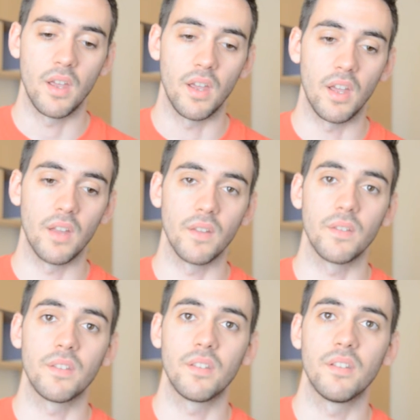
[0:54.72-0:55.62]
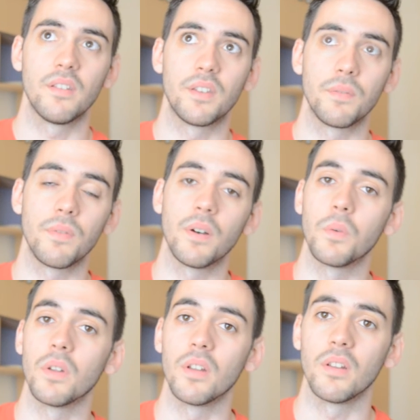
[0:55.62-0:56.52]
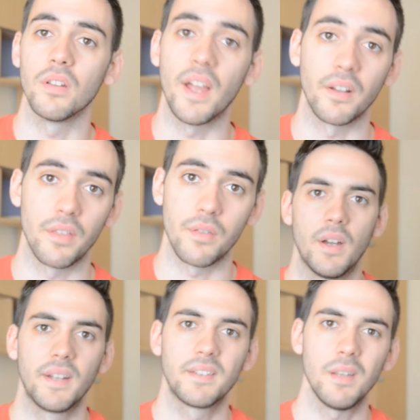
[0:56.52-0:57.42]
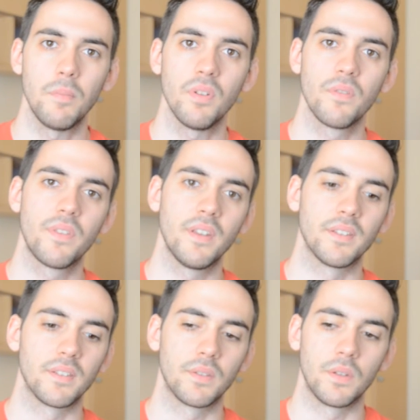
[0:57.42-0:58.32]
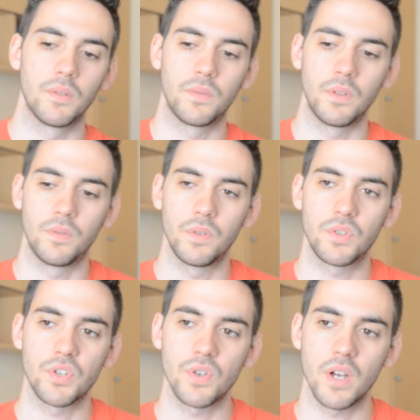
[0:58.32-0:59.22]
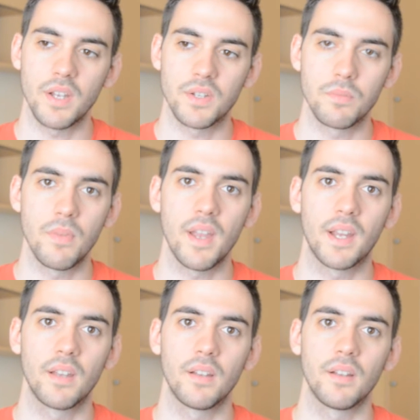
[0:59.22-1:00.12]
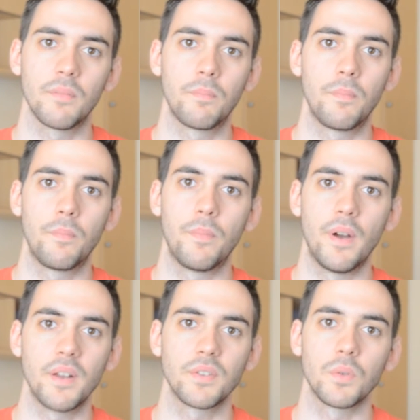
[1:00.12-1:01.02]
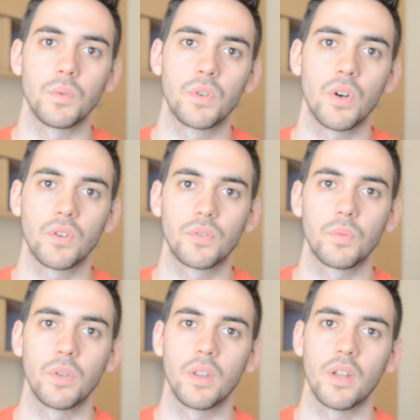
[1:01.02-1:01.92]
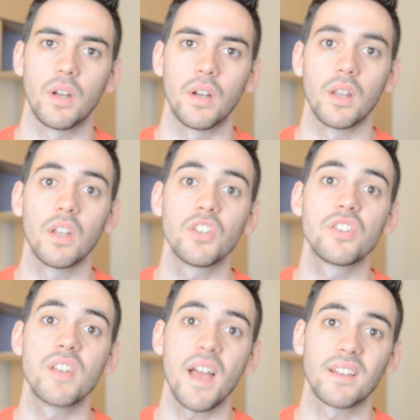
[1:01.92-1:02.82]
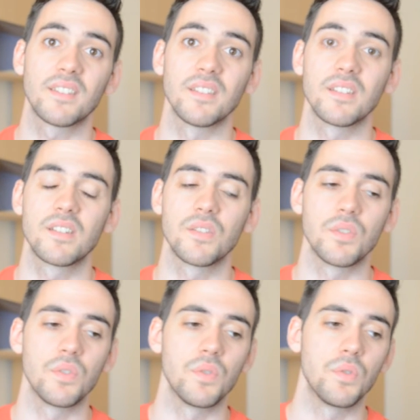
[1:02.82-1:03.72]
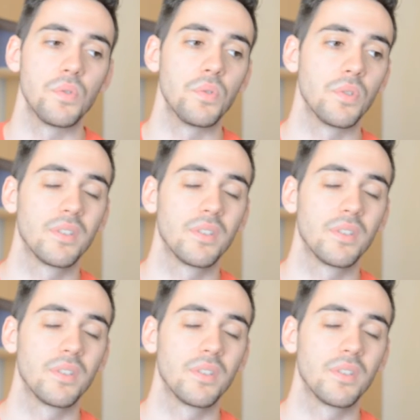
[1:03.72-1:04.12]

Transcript: and the vowel length. An example of this is if you try to make a person who talks with a London accent to